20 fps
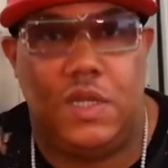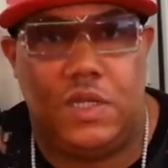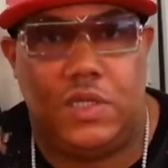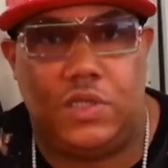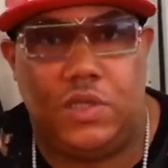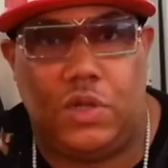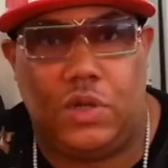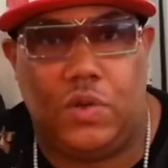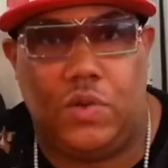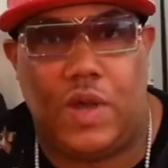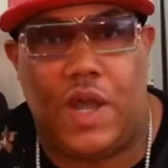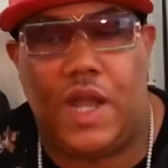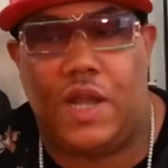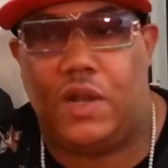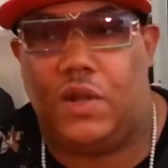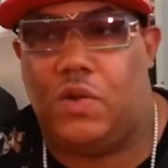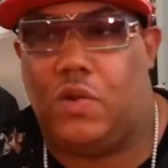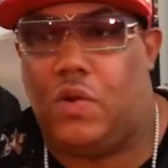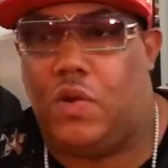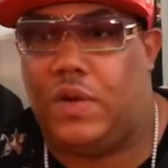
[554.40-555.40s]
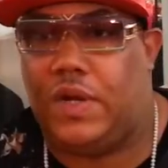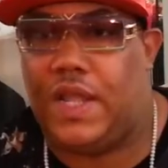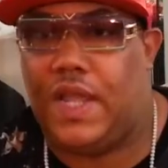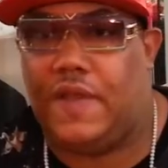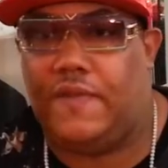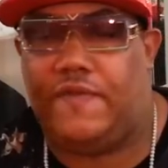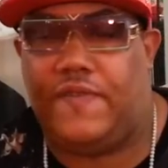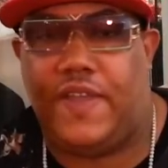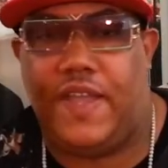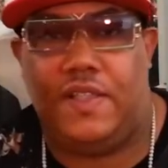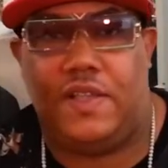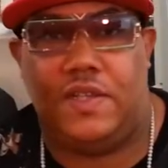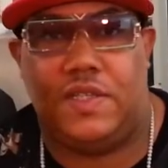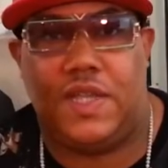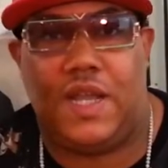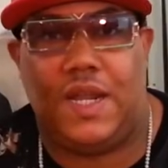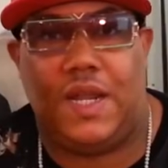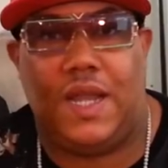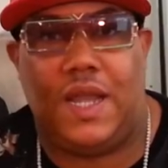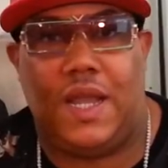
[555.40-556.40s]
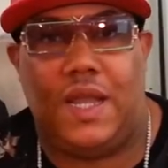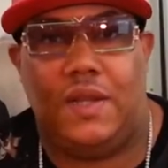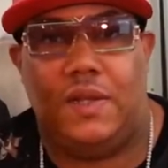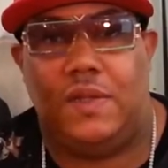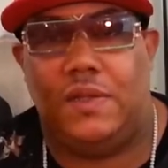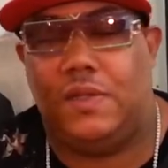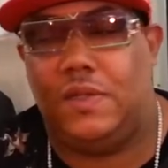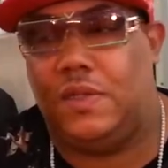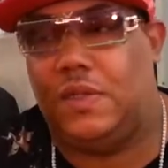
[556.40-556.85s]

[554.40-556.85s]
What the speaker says: So I go on that faith because I got,